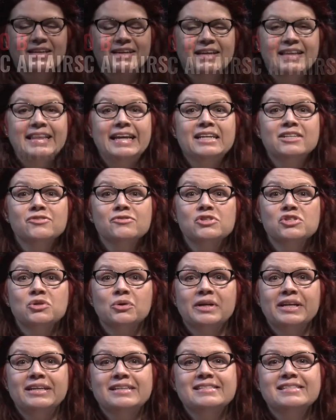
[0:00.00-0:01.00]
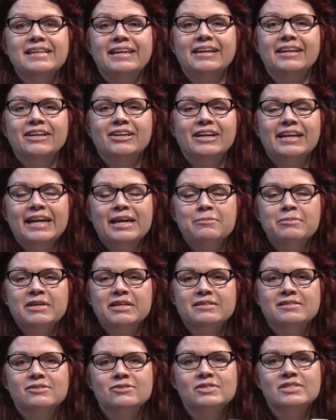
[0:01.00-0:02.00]
Thanks for joining us here at
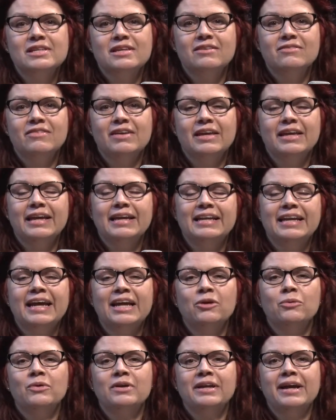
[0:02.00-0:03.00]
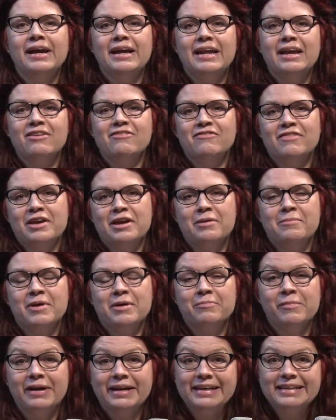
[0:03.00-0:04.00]
APSU TV and 919 FM. I'm
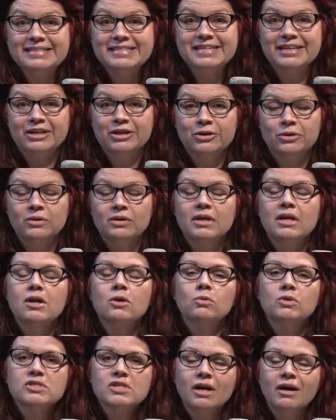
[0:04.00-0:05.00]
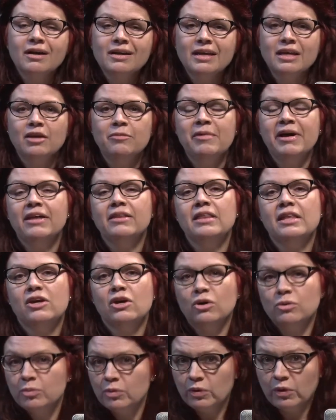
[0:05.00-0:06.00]
Micca Terrell. We're talking about the
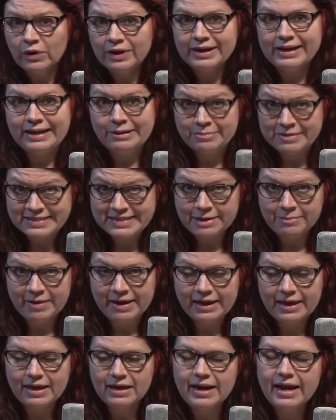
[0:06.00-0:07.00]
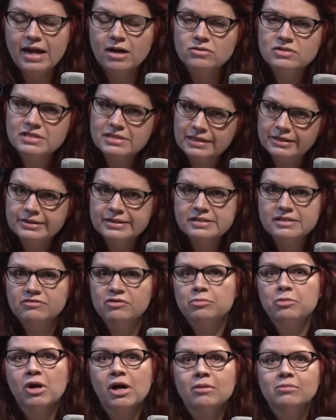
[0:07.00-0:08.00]
opioid epidemic and how serious of a
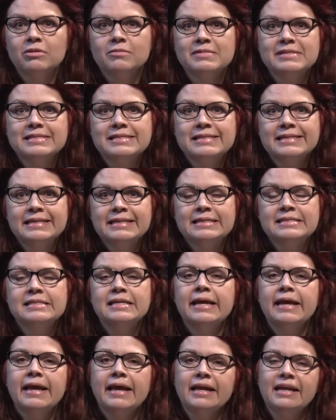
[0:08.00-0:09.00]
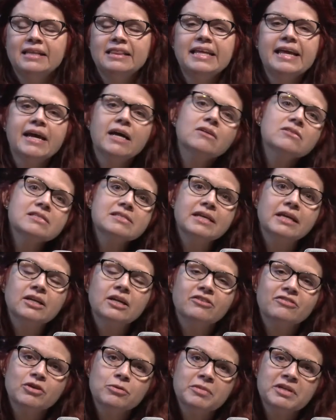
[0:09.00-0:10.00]
problem this is. And at the outset, a
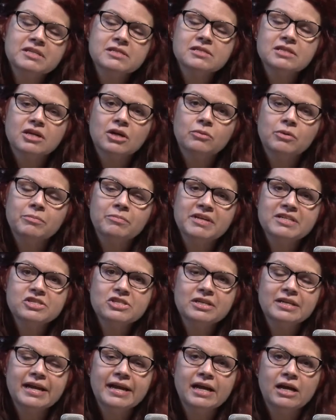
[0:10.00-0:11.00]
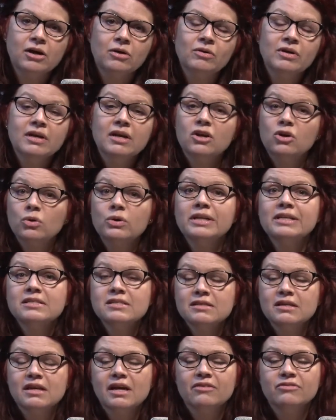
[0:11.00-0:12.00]
few minutes ago, we mentioned how, according to
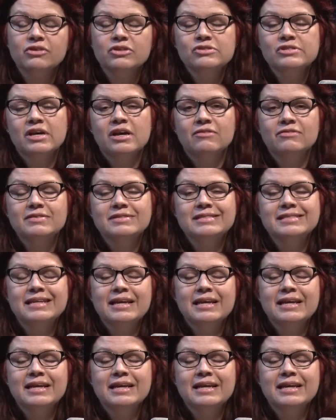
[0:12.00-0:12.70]
the governor's office,